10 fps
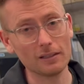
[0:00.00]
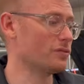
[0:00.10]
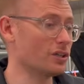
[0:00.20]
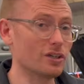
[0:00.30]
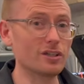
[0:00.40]

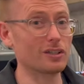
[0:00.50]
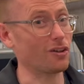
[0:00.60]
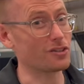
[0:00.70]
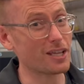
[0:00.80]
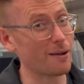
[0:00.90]
Dirt,
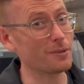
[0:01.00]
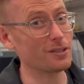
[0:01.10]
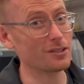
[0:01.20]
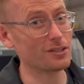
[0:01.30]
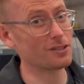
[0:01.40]

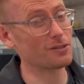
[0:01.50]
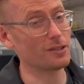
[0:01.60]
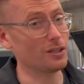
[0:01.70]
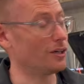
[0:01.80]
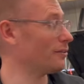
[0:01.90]
contaminants, you
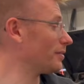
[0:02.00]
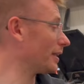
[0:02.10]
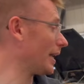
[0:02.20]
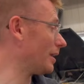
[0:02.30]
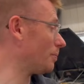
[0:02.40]
know, if you're
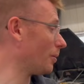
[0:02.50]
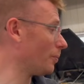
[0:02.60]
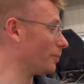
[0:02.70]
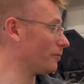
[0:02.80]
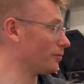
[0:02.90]
getting a
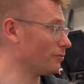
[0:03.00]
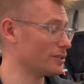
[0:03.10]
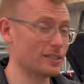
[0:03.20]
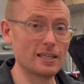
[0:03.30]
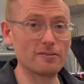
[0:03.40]
pump, if you
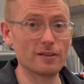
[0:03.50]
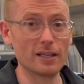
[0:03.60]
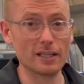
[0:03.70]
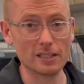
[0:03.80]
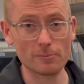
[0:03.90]
receive it
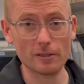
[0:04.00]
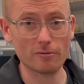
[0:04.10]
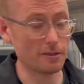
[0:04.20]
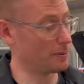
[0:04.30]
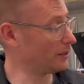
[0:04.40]
and it's been
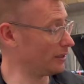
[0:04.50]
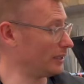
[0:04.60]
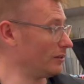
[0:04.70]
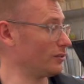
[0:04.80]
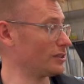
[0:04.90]
rebuilt and
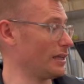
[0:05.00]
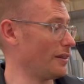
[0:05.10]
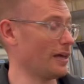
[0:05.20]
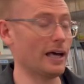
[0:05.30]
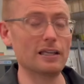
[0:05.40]
it looks like
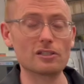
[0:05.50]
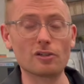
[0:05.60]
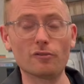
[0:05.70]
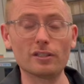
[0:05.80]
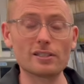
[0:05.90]
that and it's
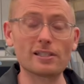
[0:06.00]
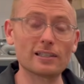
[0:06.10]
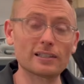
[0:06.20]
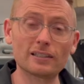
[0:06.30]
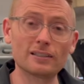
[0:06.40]
covered in
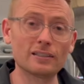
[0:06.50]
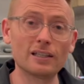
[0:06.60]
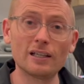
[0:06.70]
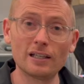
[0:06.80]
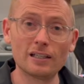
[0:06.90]
silicon,
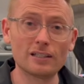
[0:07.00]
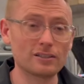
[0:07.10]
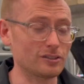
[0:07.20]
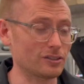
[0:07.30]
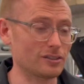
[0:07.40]

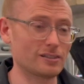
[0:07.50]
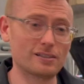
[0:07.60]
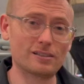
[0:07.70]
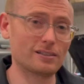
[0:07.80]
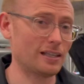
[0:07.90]
just
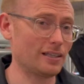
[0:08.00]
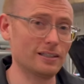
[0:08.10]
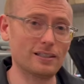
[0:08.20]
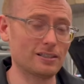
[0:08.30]
send it